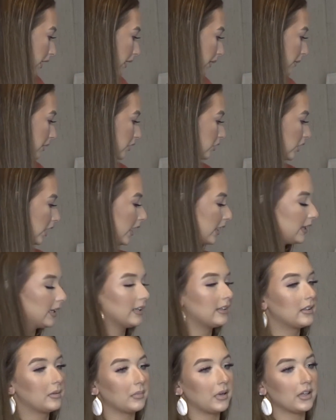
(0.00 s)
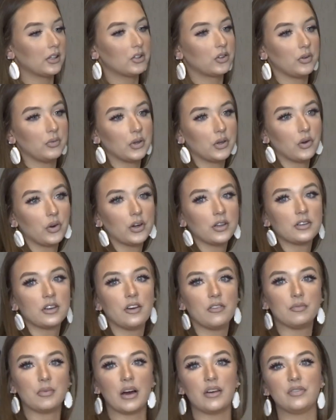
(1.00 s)
I'm going to try and get some like screen records
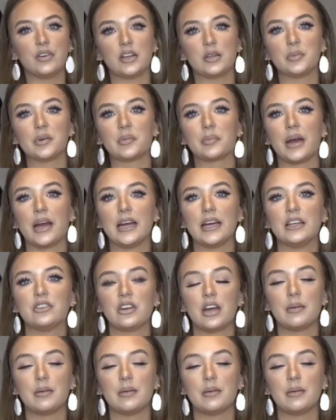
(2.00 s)
of my Facebook page